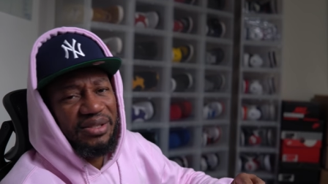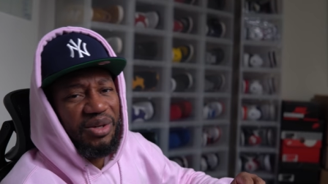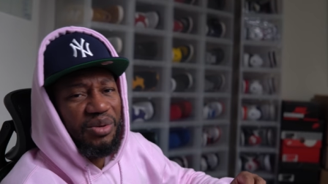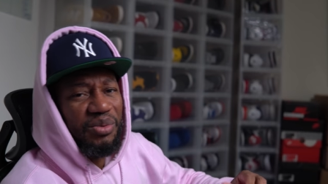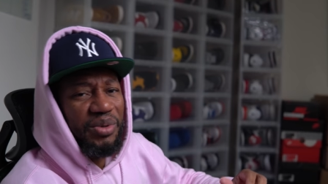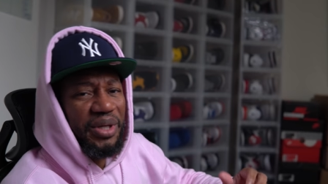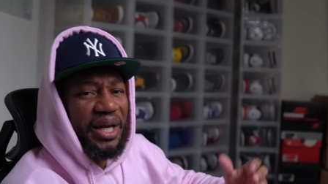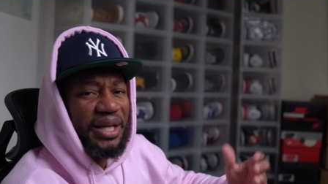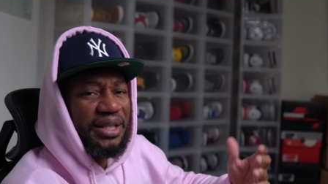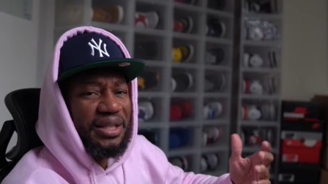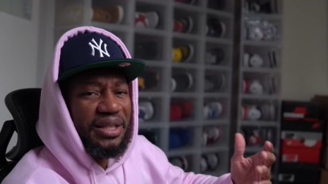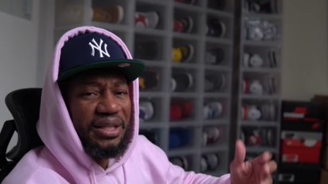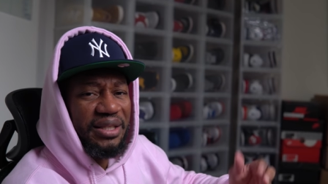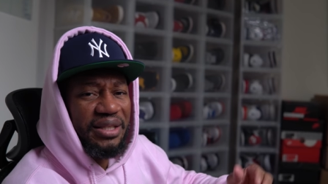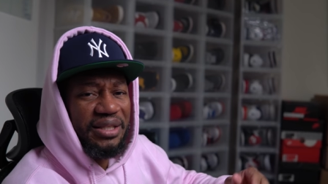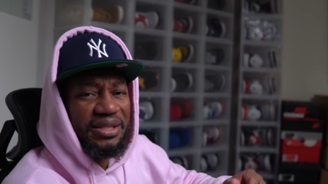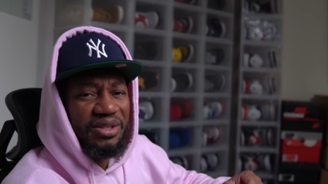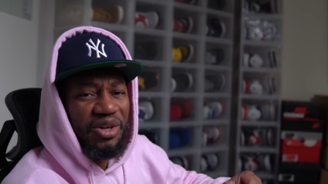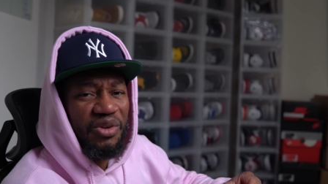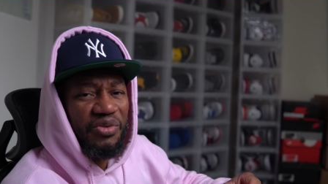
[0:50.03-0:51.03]
So what I did
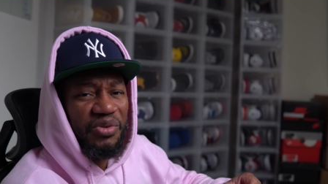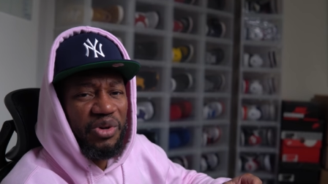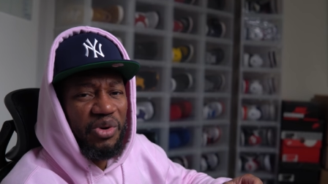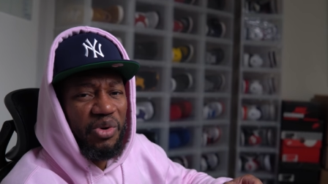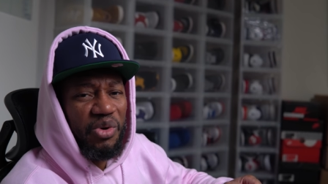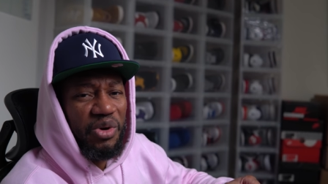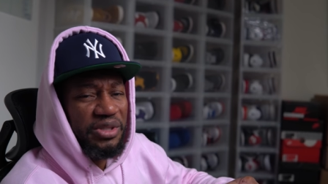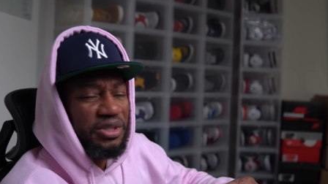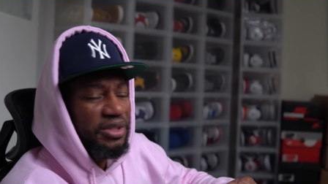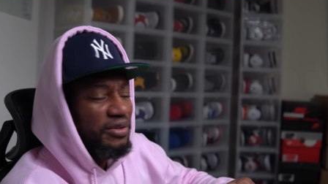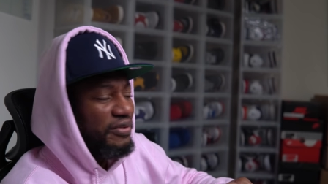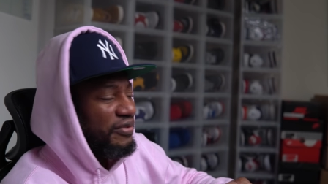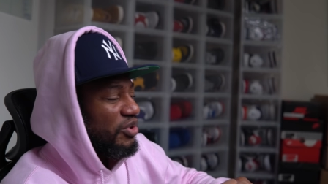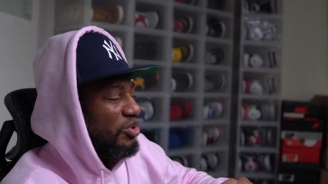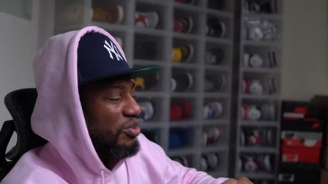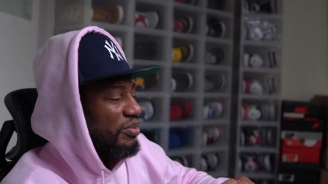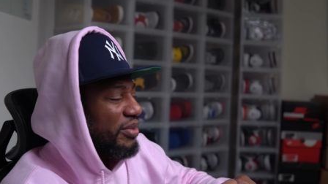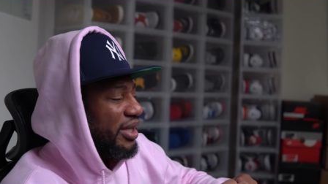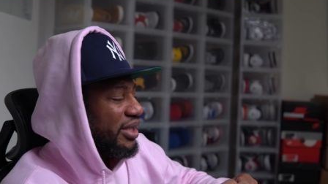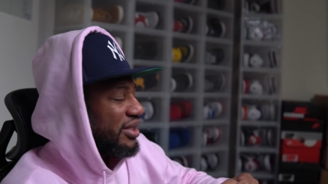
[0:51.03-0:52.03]
is over a course of a
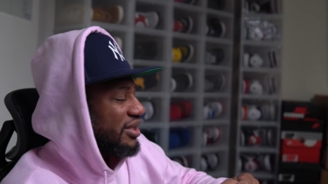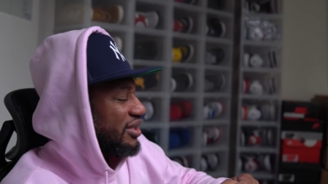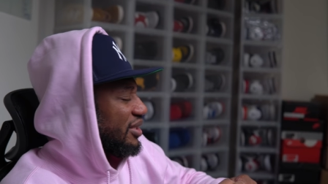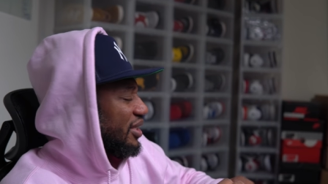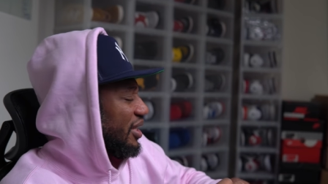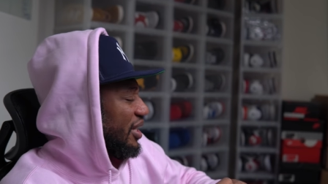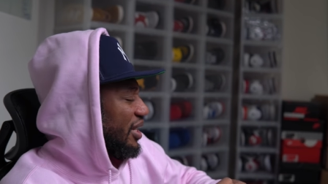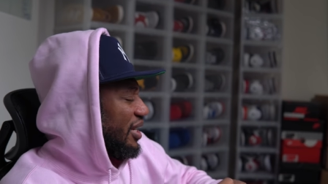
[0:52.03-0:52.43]
few months,